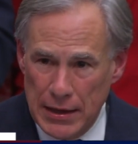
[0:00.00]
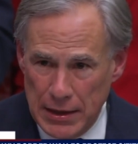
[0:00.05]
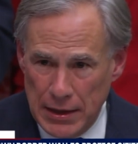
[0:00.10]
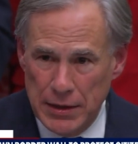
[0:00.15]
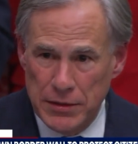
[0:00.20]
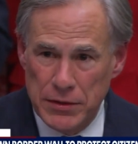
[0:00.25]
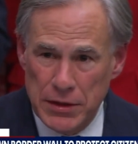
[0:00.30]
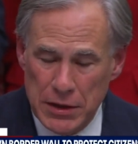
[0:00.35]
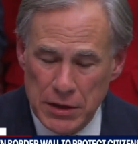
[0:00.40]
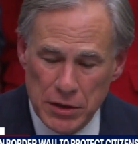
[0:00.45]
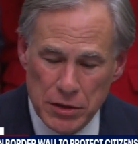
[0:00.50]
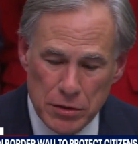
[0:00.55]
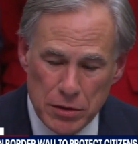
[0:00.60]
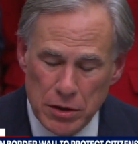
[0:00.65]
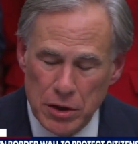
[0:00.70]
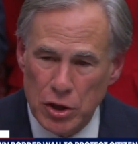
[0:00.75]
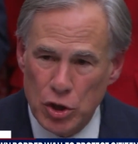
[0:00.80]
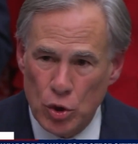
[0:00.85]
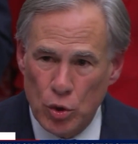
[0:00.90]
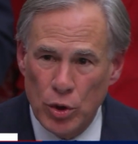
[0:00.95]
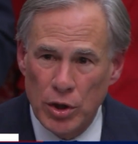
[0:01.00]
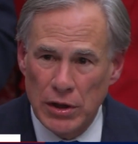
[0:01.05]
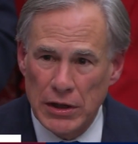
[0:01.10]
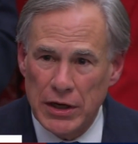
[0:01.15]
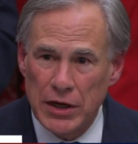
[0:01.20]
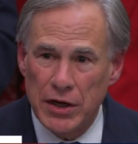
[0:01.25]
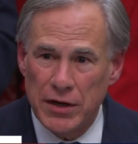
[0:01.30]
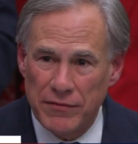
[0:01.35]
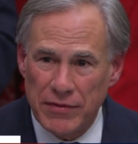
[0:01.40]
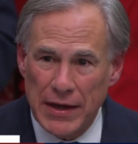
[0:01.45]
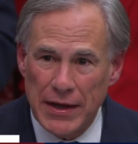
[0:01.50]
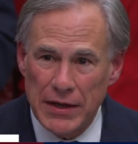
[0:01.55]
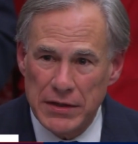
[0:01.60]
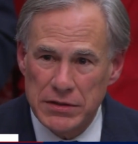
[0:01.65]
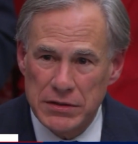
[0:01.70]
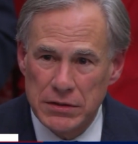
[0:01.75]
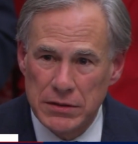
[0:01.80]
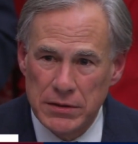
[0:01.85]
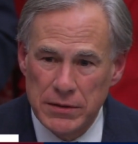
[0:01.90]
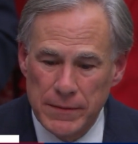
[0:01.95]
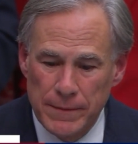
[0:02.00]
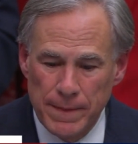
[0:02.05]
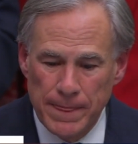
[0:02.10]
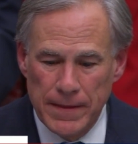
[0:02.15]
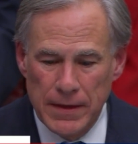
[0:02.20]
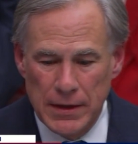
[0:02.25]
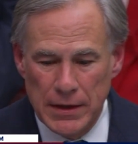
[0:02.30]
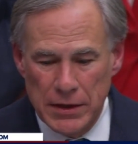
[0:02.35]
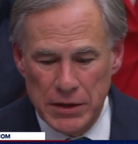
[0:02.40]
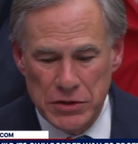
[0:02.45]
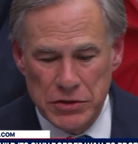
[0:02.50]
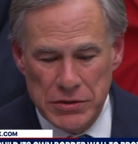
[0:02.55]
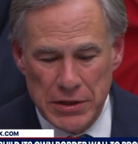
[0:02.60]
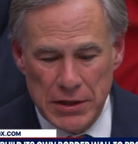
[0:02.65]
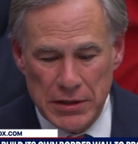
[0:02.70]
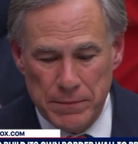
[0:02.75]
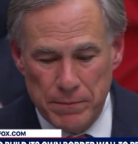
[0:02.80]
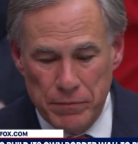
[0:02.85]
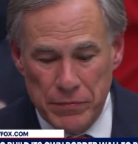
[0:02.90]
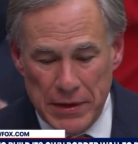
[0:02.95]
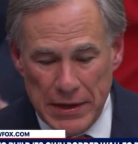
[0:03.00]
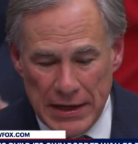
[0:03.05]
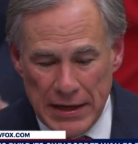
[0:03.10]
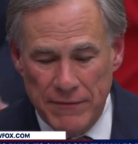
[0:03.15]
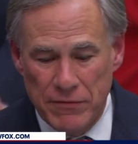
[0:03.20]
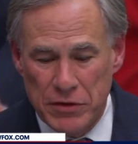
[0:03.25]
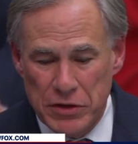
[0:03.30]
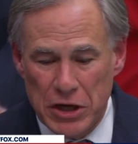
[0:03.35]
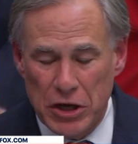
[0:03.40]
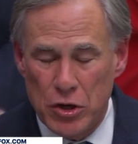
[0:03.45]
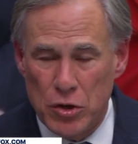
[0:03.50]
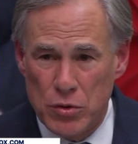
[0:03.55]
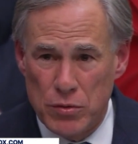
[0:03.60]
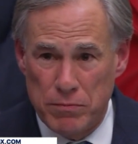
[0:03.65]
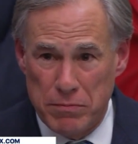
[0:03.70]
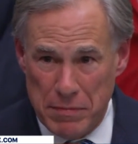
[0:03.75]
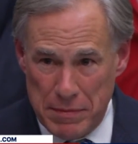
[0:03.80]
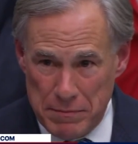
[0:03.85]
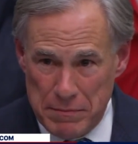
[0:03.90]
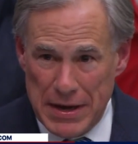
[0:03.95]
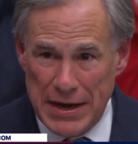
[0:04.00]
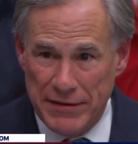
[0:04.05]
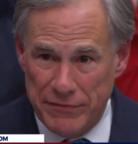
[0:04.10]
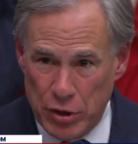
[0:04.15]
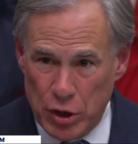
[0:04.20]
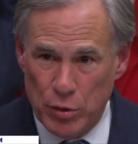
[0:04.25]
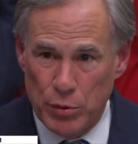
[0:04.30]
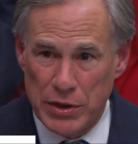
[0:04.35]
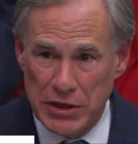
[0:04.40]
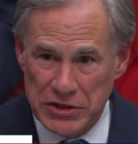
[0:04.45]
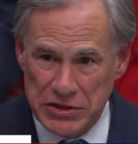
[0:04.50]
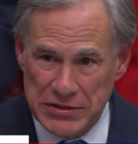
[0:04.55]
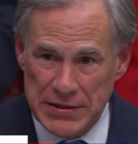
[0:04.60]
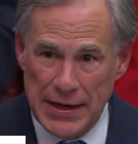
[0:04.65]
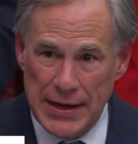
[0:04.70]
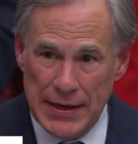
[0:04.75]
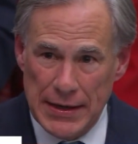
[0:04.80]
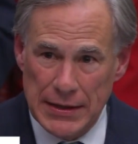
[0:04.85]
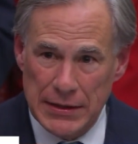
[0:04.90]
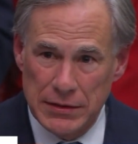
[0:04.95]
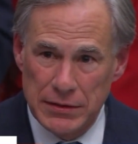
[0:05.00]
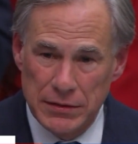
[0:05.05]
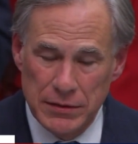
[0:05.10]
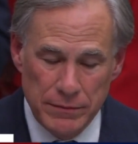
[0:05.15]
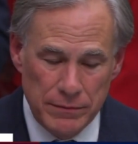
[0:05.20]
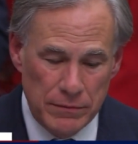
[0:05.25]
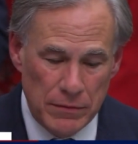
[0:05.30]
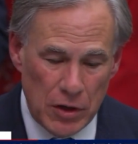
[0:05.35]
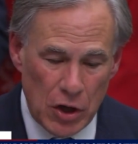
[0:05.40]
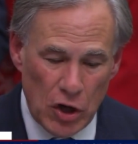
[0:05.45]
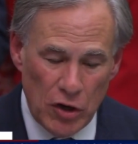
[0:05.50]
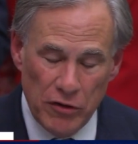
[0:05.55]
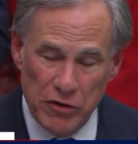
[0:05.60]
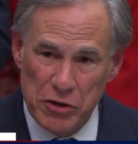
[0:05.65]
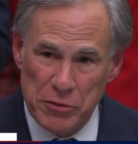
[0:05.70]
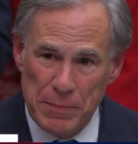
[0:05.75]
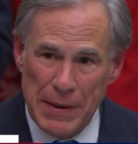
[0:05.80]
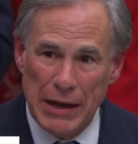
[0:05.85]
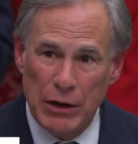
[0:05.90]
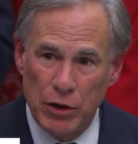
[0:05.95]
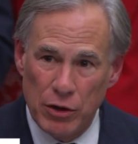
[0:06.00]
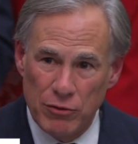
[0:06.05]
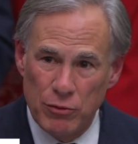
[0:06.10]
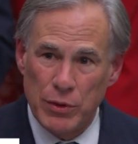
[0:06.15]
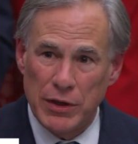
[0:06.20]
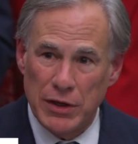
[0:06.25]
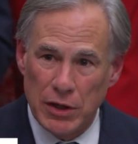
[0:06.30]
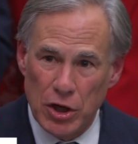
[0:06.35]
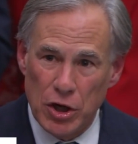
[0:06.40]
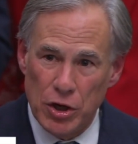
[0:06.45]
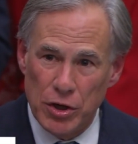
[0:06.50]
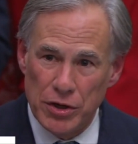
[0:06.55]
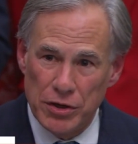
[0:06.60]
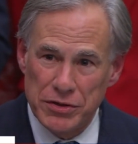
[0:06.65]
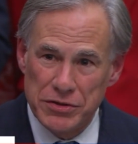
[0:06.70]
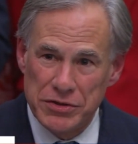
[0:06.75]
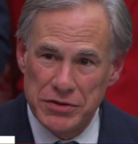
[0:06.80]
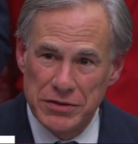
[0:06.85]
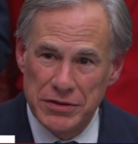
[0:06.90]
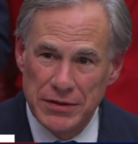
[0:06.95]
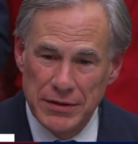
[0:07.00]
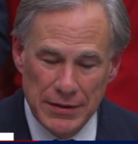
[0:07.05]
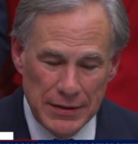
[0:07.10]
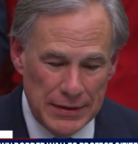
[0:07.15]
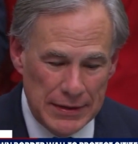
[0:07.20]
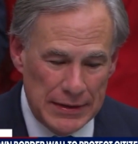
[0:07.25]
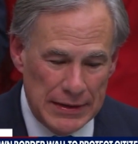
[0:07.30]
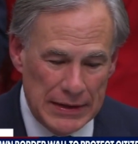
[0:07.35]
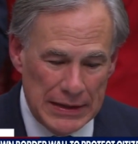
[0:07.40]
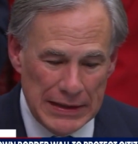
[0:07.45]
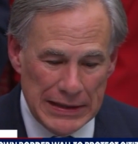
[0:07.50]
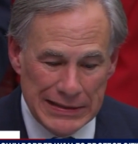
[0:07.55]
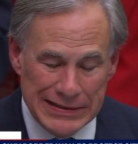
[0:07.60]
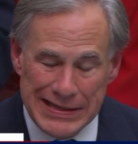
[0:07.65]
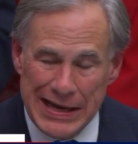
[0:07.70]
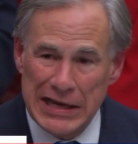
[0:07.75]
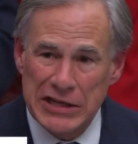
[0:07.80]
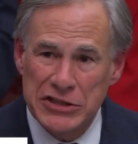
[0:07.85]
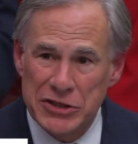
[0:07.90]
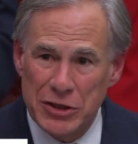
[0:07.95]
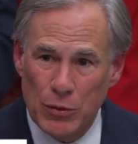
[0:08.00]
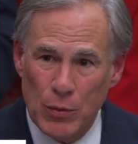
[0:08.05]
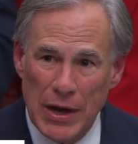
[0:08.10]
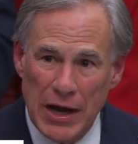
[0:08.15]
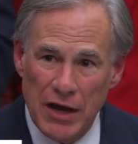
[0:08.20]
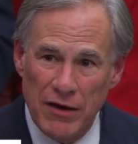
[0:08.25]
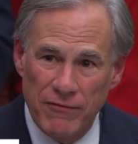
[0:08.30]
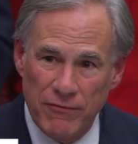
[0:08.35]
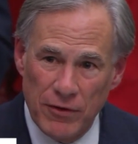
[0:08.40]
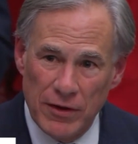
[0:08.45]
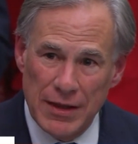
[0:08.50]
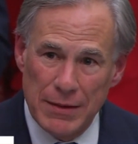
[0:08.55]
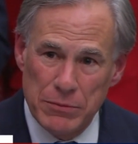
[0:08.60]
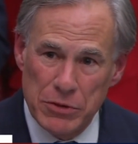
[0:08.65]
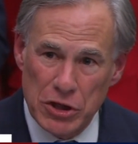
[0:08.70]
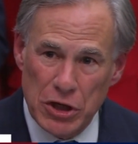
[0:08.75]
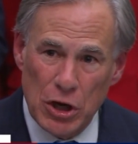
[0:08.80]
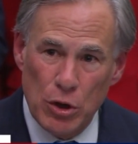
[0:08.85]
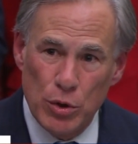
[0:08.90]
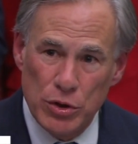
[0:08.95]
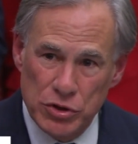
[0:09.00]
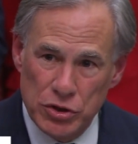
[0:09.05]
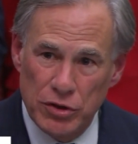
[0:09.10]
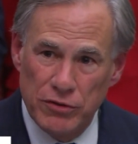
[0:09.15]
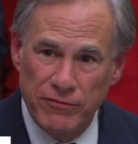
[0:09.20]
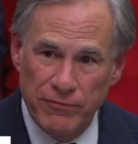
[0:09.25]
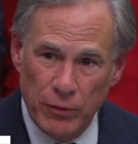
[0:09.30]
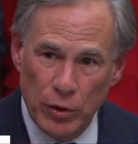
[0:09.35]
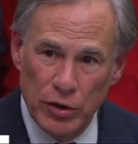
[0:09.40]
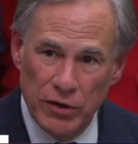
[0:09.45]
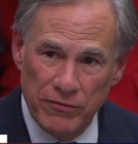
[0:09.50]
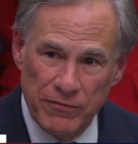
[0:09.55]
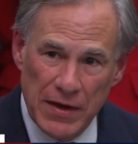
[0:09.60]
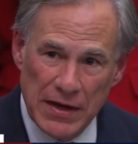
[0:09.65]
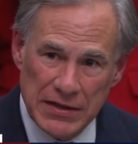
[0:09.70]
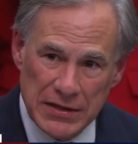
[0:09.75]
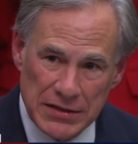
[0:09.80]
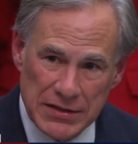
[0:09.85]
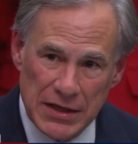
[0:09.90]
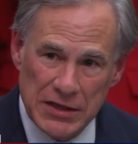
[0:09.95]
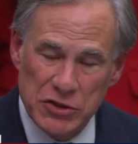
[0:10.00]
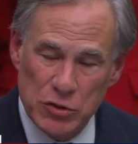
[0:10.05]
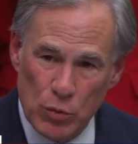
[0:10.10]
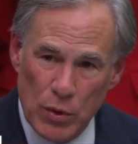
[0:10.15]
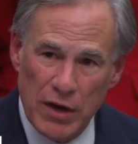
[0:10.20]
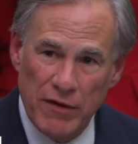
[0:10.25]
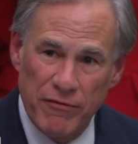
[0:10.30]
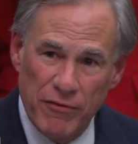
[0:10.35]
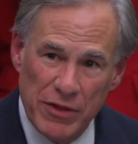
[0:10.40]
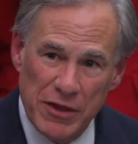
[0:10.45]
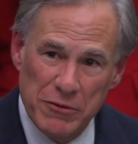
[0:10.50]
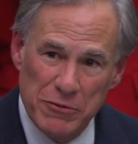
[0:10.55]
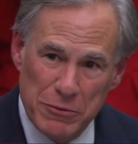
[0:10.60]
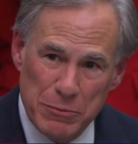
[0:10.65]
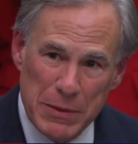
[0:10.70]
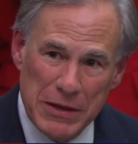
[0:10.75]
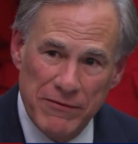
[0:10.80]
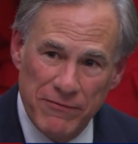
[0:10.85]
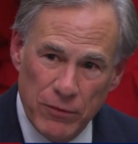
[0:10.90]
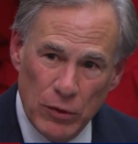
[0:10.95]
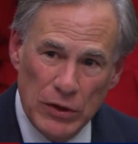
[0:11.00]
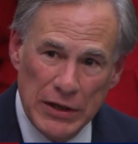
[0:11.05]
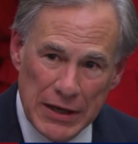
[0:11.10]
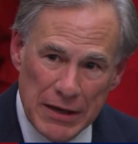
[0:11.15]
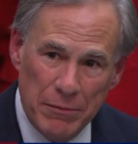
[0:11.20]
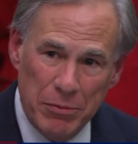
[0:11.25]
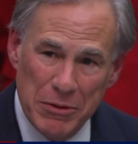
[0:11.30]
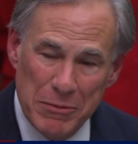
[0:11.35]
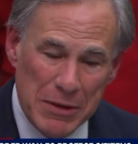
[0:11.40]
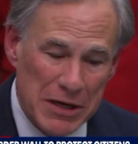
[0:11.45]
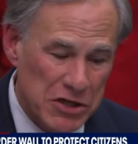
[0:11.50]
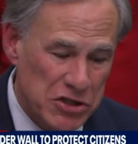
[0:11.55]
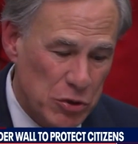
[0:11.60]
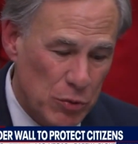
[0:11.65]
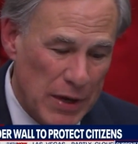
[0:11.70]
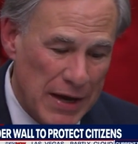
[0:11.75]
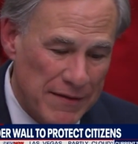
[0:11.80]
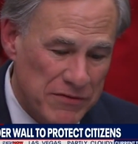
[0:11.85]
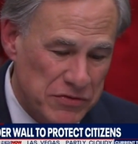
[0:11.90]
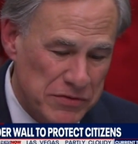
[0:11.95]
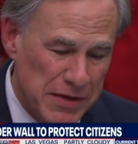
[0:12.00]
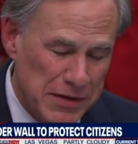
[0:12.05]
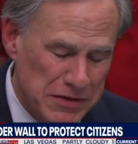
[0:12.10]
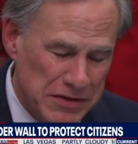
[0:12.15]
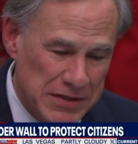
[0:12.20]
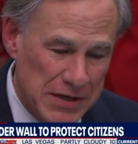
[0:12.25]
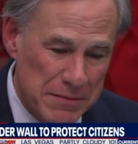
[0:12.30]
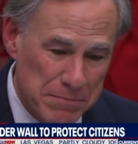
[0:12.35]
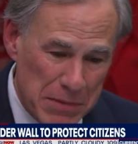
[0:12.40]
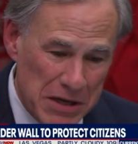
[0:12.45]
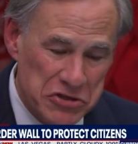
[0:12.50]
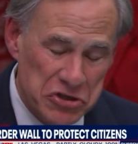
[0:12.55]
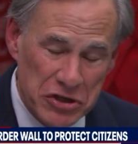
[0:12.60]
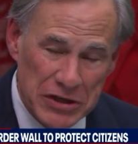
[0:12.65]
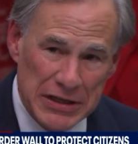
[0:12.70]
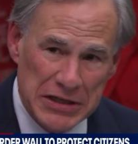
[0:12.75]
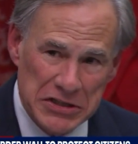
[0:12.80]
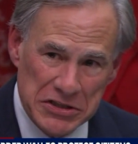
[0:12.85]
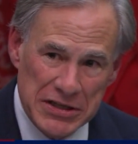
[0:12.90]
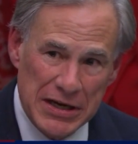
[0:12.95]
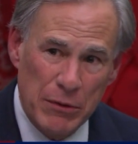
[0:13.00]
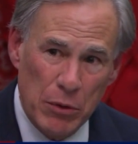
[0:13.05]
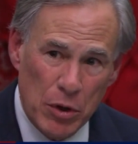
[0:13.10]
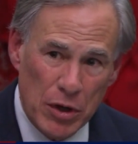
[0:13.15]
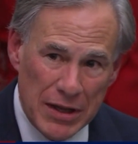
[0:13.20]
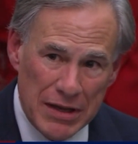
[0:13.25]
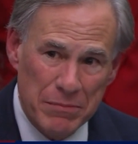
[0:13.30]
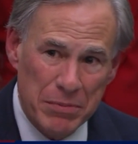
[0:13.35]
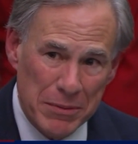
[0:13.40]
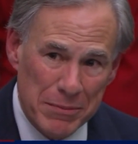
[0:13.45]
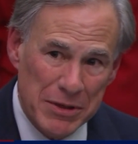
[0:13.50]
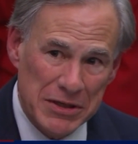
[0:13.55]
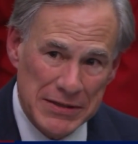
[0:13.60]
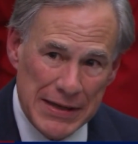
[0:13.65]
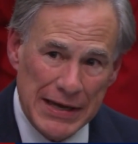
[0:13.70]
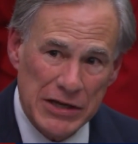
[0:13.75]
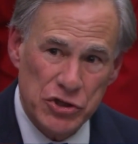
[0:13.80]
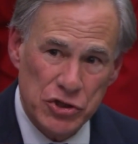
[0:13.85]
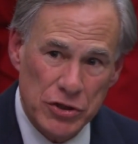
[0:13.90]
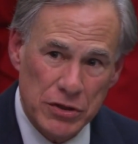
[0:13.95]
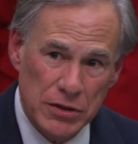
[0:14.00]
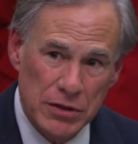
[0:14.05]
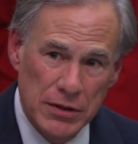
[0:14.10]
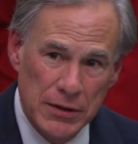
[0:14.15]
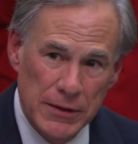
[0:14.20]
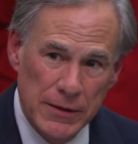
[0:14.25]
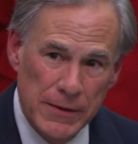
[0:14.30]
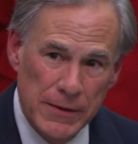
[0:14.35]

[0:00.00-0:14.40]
And then the corollary of that is that even though I've already signed all of the power grid laws, it takes a while for them to go into full effect. It takes a while for them to be fully implemented. So we have seen basically zero implementation,